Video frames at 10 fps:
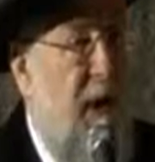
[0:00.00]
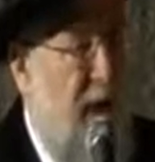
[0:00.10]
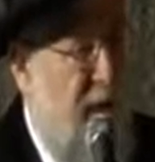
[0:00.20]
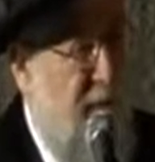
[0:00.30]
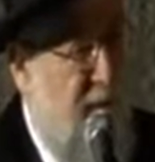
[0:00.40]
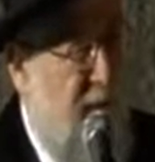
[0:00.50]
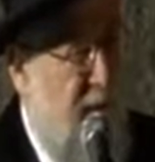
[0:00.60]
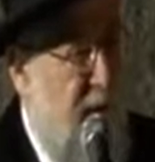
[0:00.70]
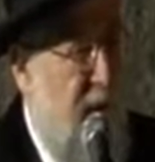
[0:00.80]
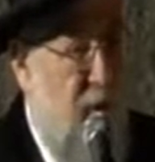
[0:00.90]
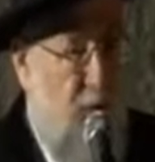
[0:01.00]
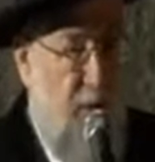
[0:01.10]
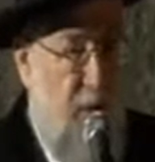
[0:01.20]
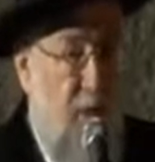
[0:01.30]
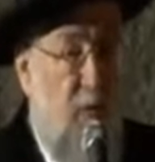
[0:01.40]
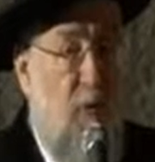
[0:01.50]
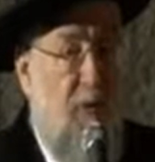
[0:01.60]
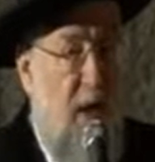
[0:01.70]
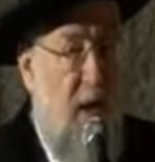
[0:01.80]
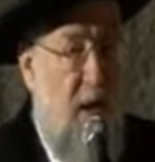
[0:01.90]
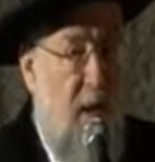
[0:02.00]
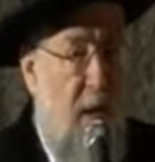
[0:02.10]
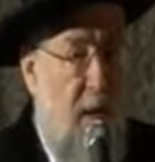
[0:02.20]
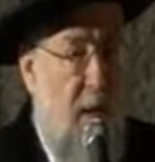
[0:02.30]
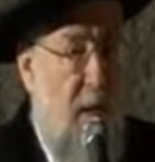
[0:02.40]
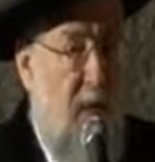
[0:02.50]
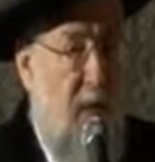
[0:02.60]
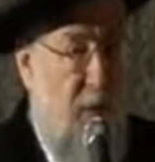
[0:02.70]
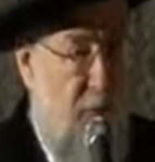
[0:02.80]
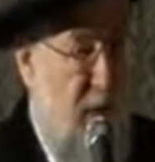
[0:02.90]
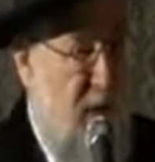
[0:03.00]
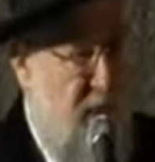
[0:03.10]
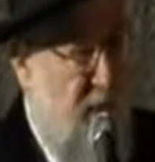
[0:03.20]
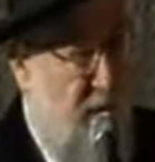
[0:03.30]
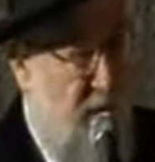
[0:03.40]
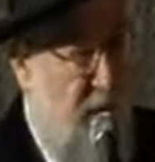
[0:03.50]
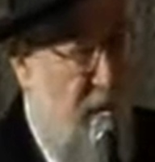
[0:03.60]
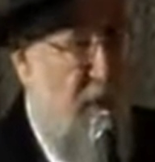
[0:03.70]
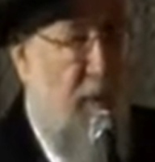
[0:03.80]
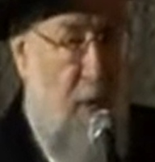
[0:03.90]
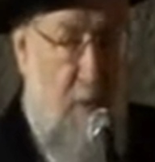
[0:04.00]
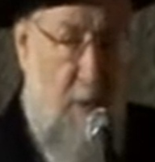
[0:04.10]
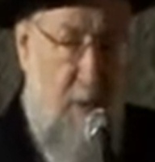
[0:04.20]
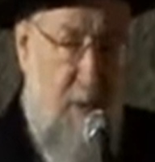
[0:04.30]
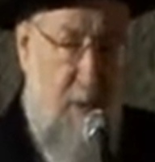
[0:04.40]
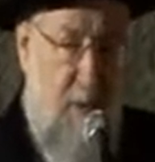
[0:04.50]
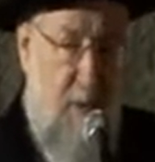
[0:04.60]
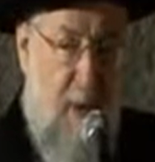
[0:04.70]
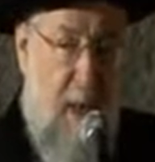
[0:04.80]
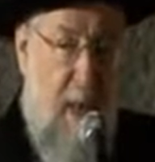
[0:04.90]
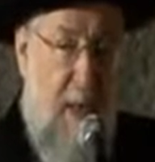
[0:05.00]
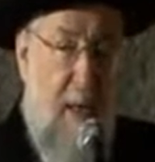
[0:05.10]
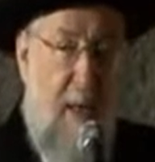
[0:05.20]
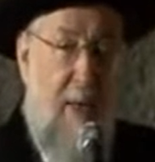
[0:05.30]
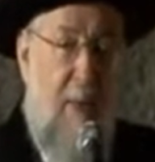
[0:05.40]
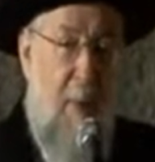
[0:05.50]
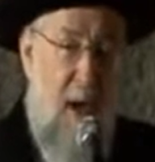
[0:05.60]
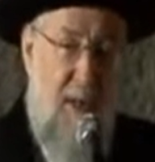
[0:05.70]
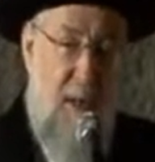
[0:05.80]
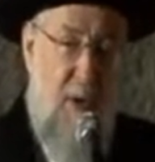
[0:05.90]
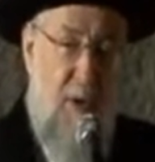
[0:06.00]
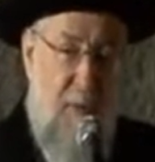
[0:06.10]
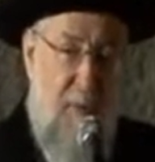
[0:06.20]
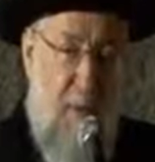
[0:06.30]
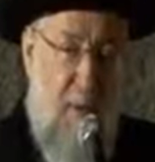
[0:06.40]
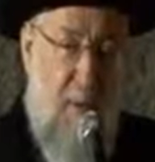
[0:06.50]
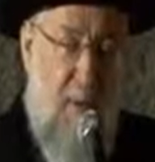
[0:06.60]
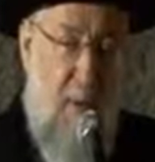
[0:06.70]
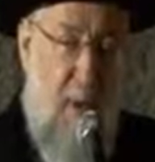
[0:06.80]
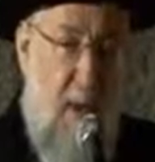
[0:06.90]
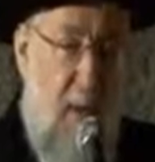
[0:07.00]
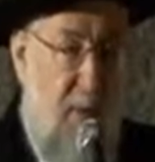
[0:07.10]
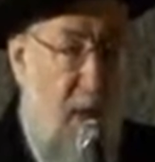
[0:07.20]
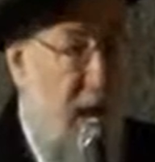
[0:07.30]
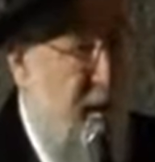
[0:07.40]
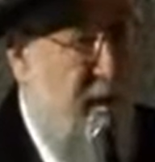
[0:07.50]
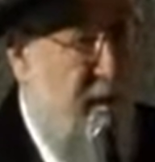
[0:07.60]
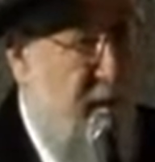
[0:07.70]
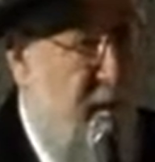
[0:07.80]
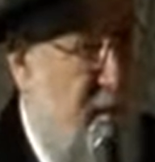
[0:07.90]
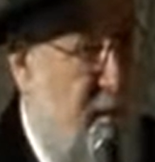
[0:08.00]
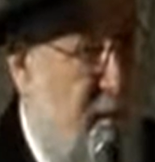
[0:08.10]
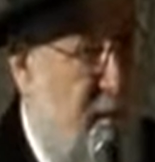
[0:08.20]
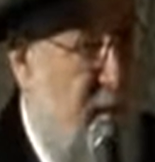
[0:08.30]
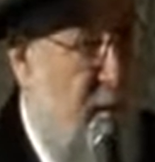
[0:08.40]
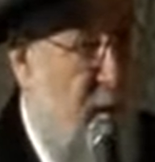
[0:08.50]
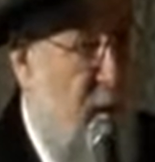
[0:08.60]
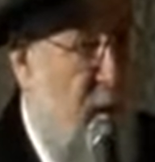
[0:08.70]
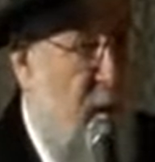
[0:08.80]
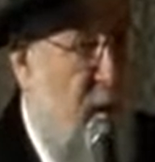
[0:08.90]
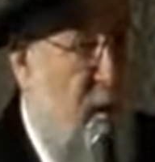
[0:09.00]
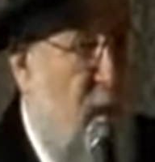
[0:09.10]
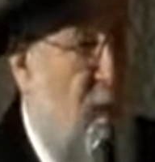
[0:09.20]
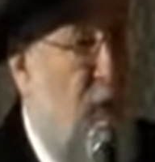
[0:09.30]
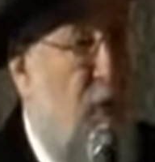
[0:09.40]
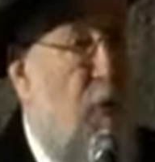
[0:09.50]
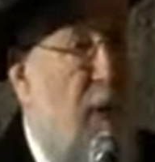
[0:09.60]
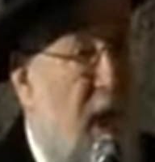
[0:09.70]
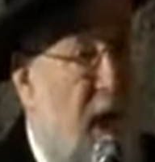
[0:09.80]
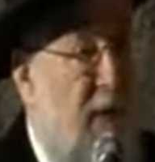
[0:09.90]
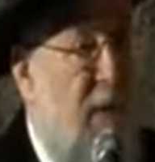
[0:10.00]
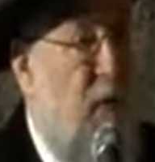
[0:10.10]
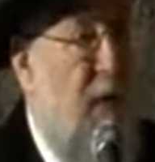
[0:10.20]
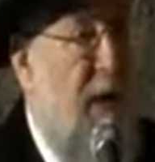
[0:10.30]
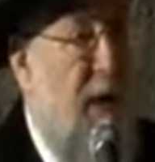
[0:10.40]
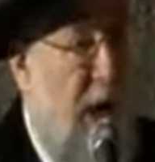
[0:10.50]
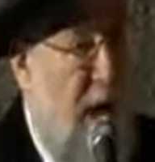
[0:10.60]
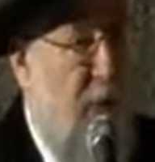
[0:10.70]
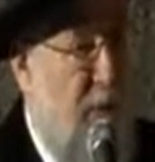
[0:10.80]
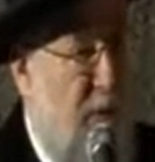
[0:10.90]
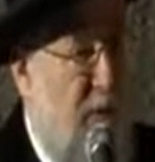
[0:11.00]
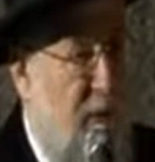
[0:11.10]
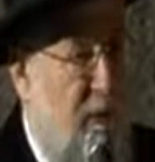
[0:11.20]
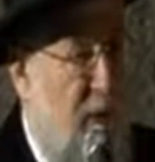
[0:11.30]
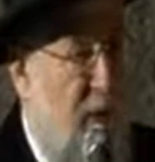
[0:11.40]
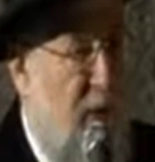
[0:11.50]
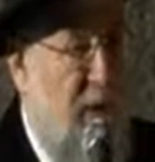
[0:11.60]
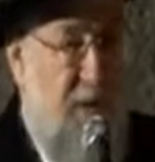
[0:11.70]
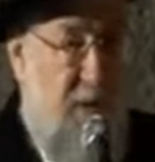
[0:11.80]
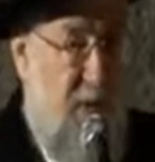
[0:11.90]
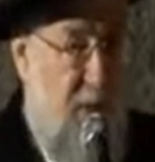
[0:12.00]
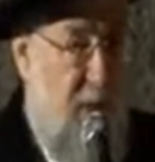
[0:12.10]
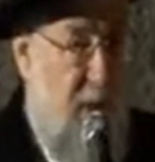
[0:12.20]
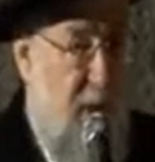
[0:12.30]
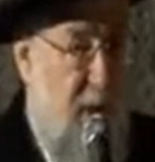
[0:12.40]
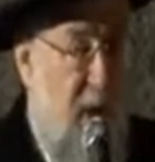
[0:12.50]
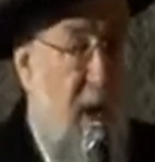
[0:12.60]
enough in order to tell the real story of Holocaust, the message of it, the lessons. What do we have to learn out of the story?